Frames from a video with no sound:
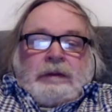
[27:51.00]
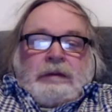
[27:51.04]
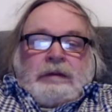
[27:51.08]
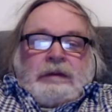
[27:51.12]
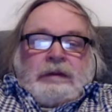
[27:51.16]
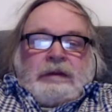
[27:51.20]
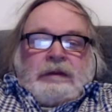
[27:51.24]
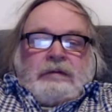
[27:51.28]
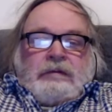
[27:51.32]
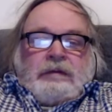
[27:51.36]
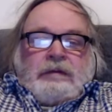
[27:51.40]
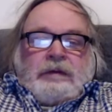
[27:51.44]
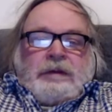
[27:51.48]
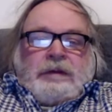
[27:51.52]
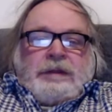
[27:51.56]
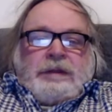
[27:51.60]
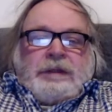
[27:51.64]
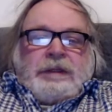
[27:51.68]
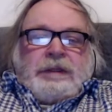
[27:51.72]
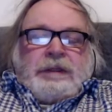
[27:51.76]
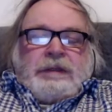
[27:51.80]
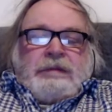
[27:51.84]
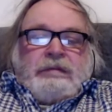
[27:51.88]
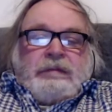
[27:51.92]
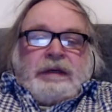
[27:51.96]
In other
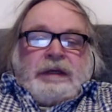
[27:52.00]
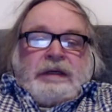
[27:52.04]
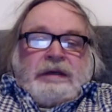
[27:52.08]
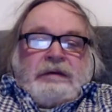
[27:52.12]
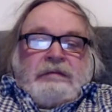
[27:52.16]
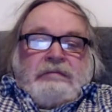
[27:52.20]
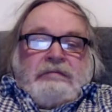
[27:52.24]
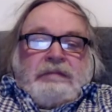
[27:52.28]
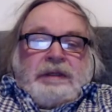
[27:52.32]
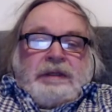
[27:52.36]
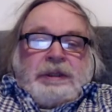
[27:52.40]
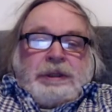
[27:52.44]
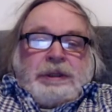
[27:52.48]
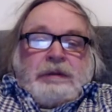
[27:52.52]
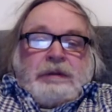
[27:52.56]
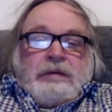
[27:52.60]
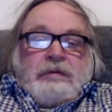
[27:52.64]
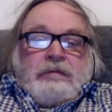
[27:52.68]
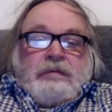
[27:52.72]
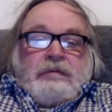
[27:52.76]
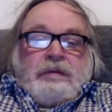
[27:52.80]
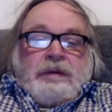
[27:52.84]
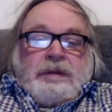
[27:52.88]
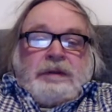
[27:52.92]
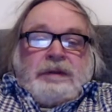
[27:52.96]
words, his main
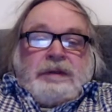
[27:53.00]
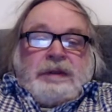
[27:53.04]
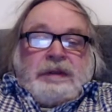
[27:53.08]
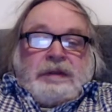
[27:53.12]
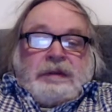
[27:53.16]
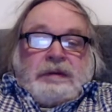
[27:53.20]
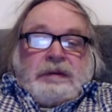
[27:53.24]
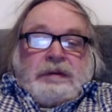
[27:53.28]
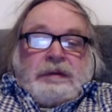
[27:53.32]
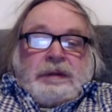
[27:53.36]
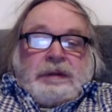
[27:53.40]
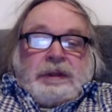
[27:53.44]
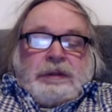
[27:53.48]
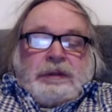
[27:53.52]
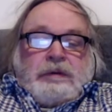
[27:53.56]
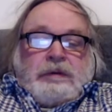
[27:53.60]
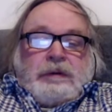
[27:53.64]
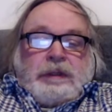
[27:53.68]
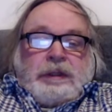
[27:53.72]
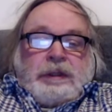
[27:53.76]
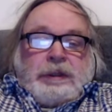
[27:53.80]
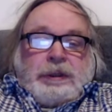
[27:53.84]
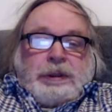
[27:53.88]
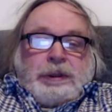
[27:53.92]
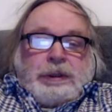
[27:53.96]
mission was
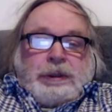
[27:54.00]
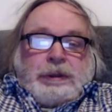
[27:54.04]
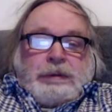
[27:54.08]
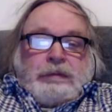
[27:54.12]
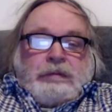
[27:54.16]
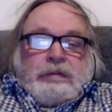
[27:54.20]
Jewish.